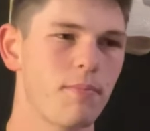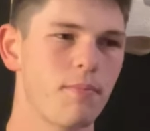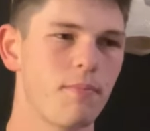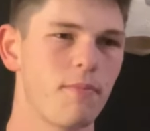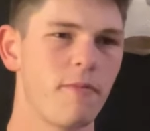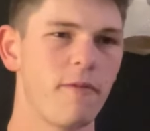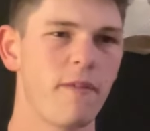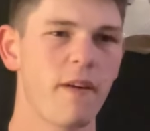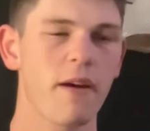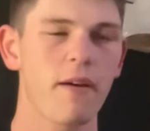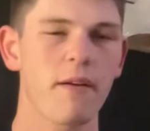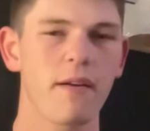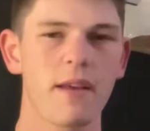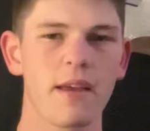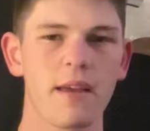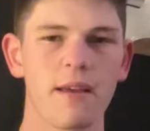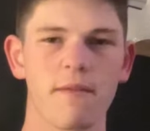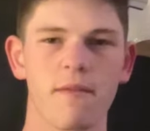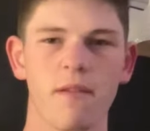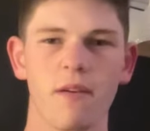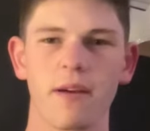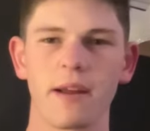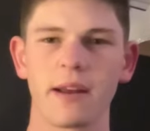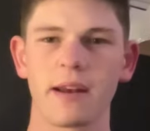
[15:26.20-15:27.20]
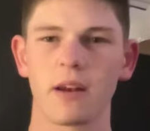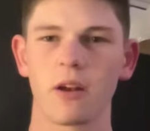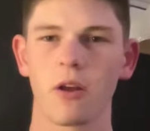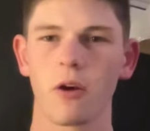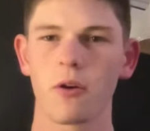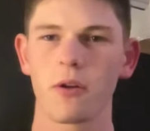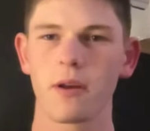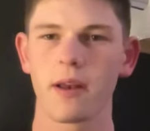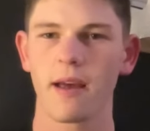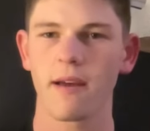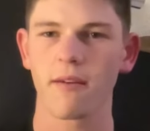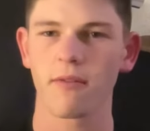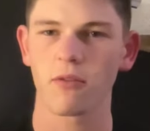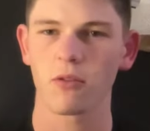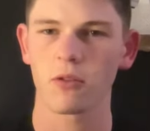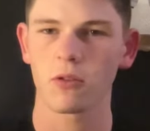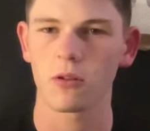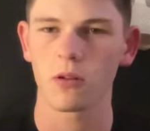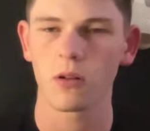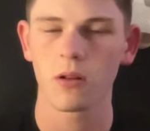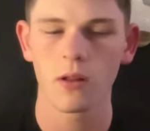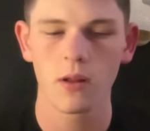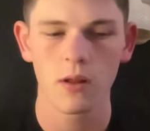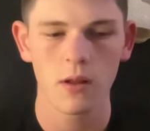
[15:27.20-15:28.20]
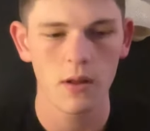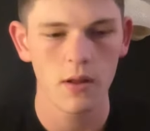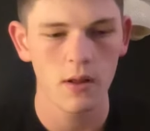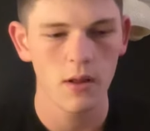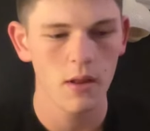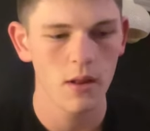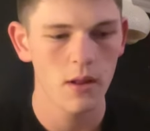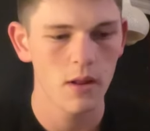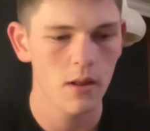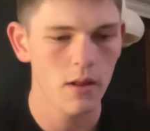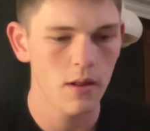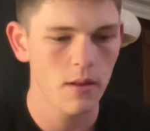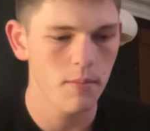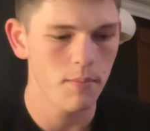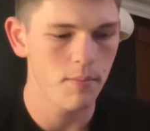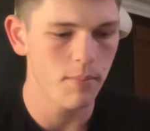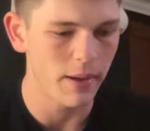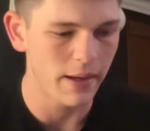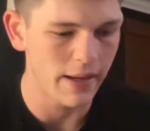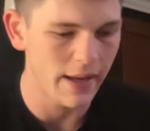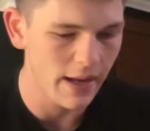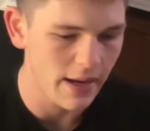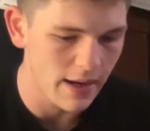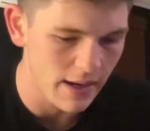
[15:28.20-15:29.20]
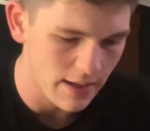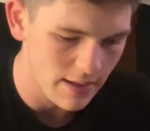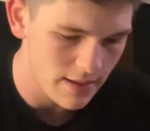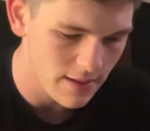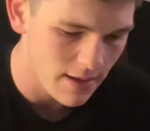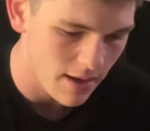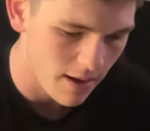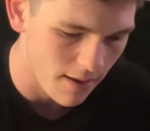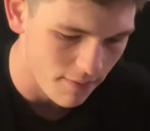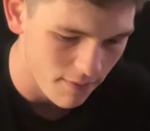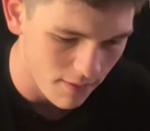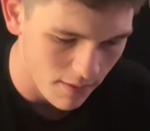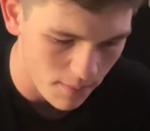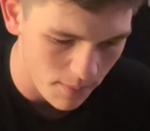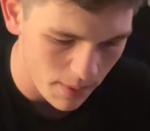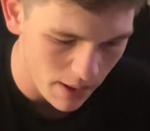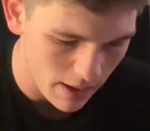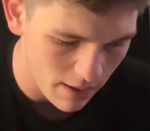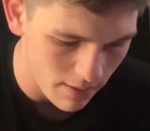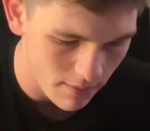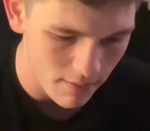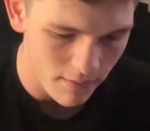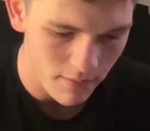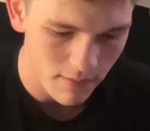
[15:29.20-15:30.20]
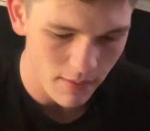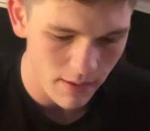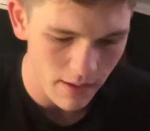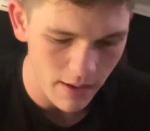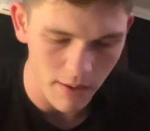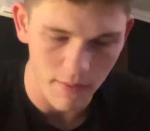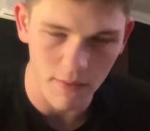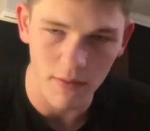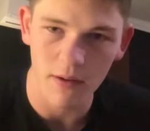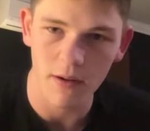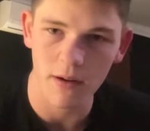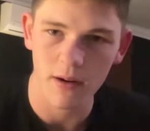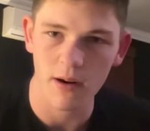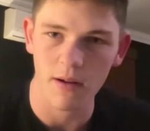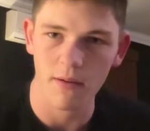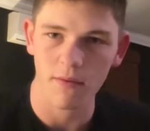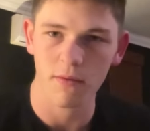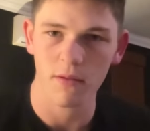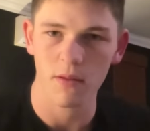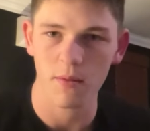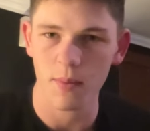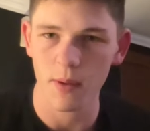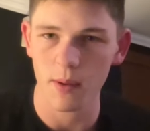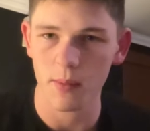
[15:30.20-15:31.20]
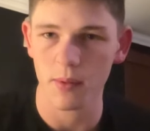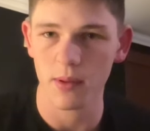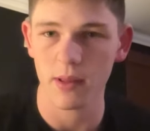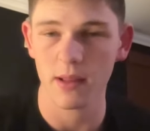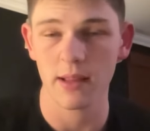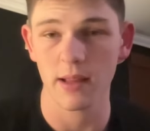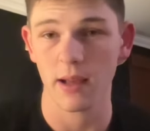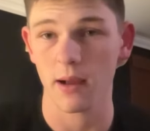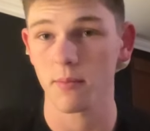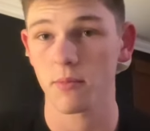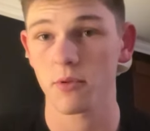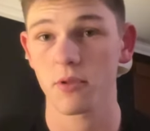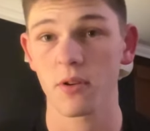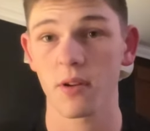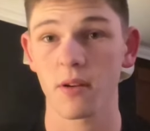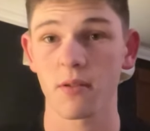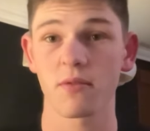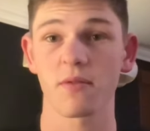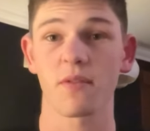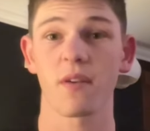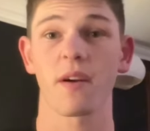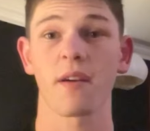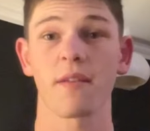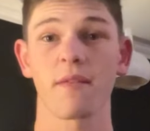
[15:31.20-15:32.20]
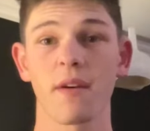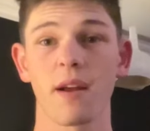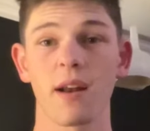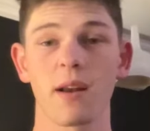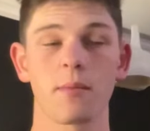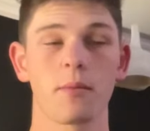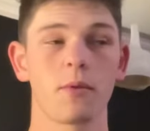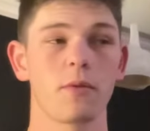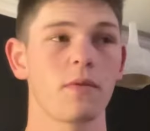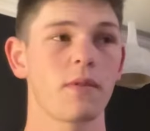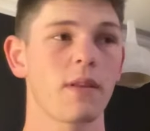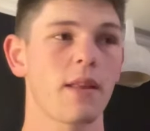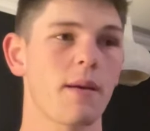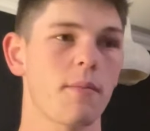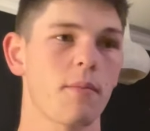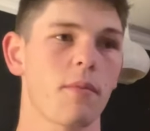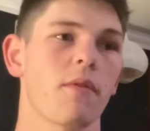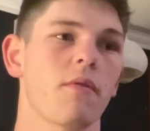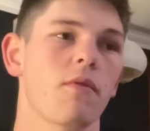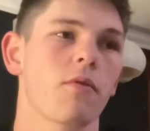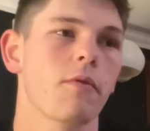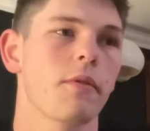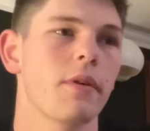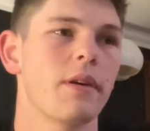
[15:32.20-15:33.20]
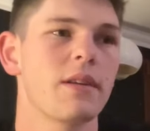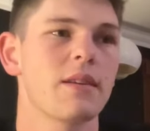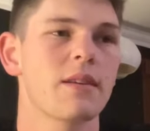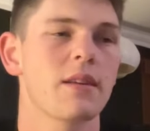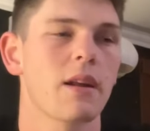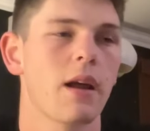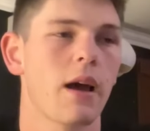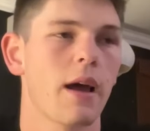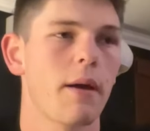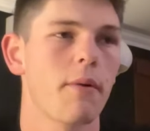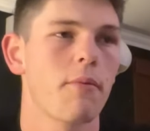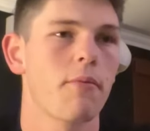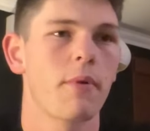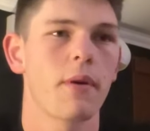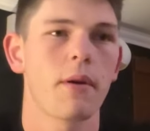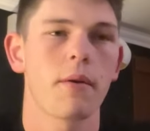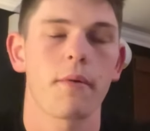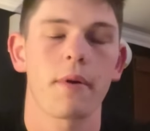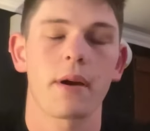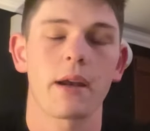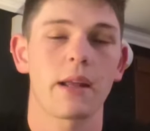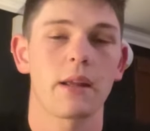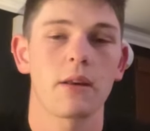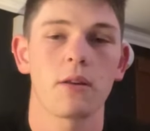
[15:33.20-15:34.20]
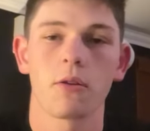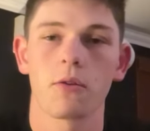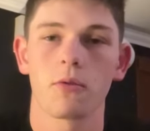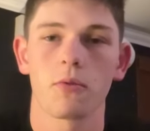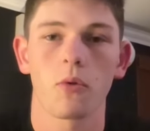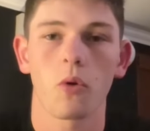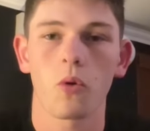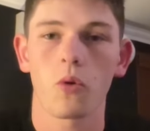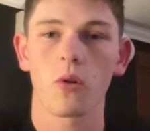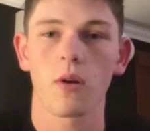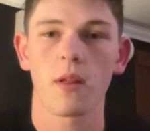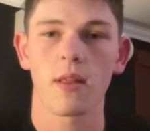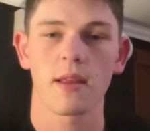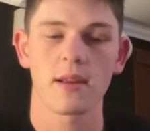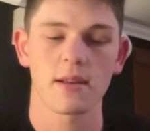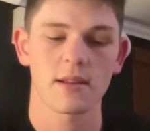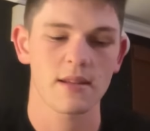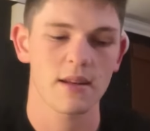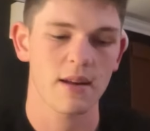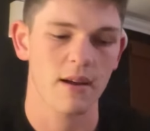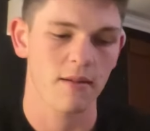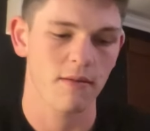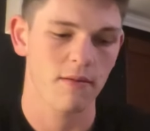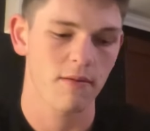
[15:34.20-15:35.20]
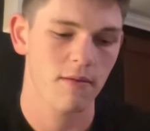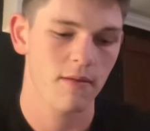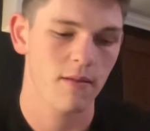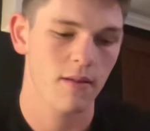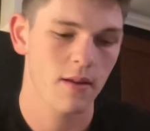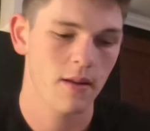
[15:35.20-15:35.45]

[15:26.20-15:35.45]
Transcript: very very low level beginner stuff. I mean, yeah, fair enough for the people in there. I'm sure that was very valuable for them. But for Reese and I, we already knew all of this stuff,